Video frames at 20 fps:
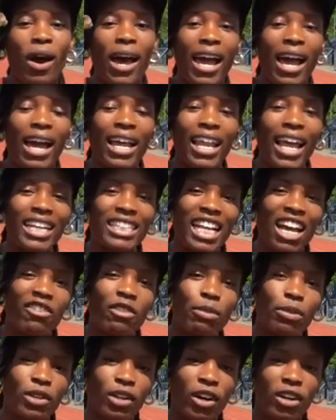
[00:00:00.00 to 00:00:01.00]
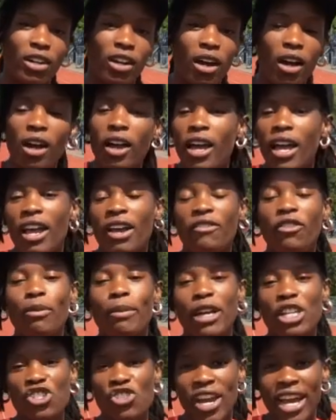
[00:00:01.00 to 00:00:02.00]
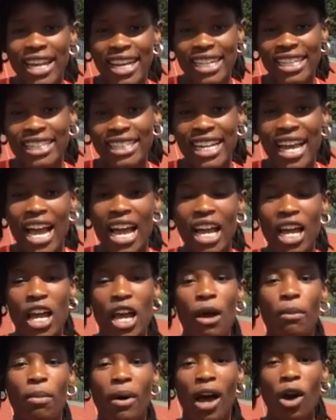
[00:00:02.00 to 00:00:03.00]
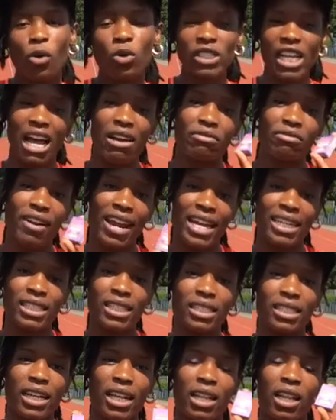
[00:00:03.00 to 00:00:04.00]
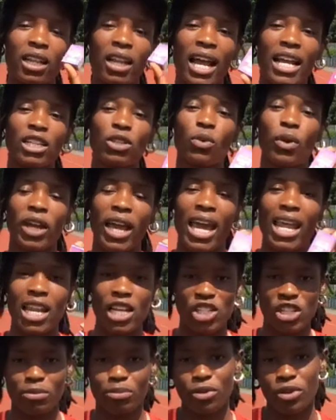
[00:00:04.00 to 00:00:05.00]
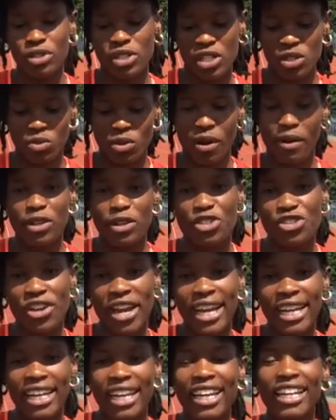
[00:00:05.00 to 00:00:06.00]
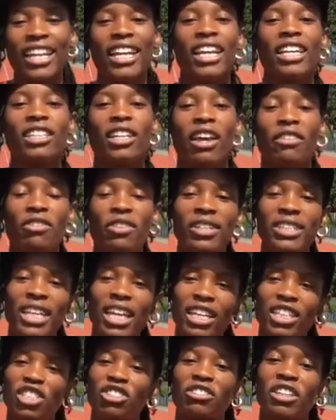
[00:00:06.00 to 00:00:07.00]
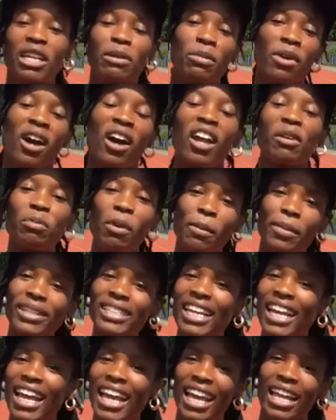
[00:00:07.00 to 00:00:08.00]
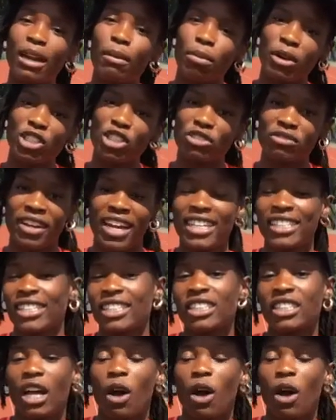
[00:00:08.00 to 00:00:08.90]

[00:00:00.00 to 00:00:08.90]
why I like to have a banana for my training snack, but I also have raisins as a nice quick energy boost as well in training. But if you see Torema, you probably see her eating a bunch of raisins